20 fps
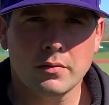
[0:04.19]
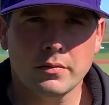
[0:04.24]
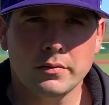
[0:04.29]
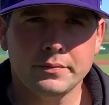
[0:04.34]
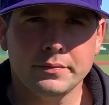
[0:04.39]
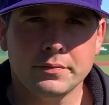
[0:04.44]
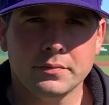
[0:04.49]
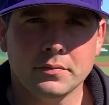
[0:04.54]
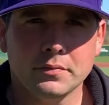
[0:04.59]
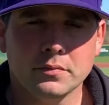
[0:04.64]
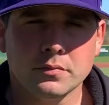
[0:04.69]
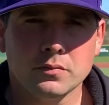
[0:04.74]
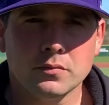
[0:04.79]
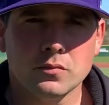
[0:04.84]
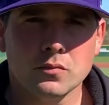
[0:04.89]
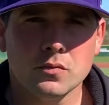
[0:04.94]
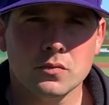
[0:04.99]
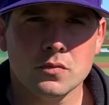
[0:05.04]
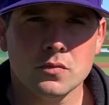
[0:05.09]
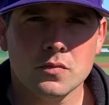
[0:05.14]
And coach,
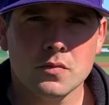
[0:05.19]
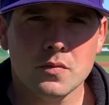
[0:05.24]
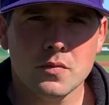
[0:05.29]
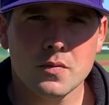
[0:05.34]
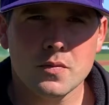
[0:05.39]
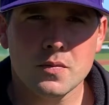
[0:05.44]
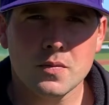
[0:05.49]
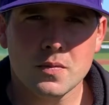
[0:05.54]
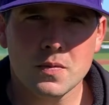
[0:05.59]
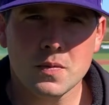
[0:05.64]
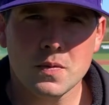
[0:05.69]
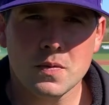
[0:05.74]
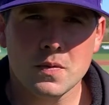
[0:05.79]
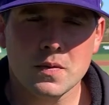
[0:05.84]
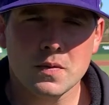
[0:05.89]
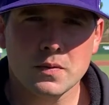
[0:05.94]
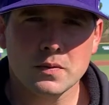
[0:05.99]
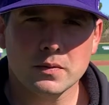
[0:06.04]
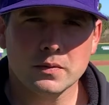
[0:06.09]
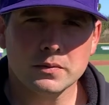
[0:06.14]
just time and
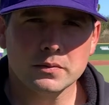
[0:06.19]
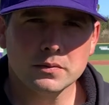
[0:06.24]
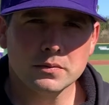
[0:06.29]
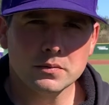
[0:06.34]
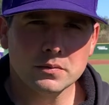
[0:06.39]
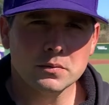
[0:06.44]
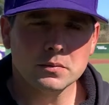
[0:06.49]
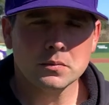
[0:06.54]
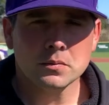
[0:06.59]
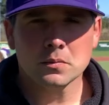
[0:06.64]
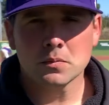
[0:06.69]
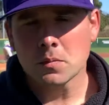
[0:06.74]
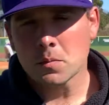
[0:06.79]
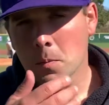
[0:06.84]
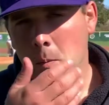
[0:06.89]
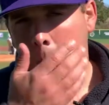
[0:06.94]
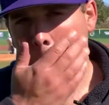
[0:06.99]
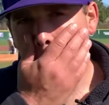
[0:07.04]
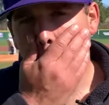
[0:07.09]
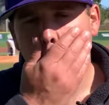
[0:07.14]
again, you, you had
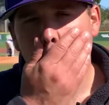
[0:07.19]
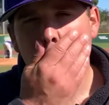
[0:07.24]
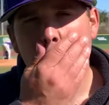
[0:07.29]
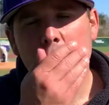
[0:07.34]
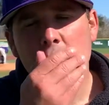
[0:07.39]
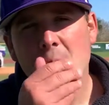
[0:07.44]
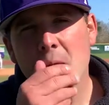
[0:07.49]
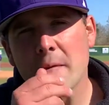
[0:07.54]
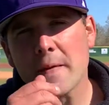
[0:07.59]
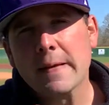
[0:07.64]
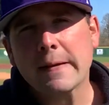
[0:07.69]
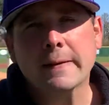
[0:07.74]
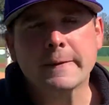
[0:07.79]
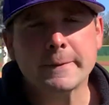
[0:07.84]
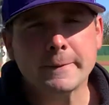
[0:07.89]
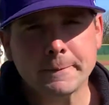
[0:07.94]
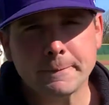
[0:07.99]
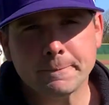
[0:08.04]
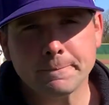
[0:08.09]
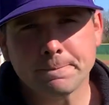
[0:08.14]
opportunities and just a day
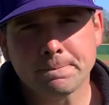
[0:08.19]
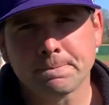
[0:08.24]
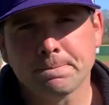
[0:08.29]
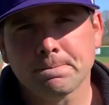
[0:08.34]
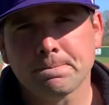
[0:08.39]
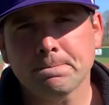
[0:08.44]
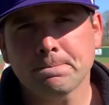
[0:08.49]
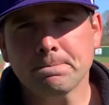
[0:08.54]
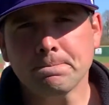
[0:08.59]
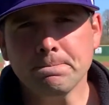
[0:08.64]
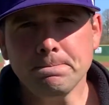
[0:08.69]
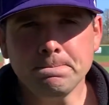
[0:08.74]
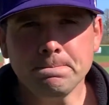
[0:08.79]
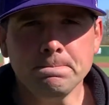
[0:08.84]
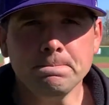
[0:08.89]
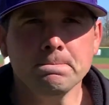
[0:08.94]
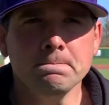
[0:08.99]
where the hits didn't come.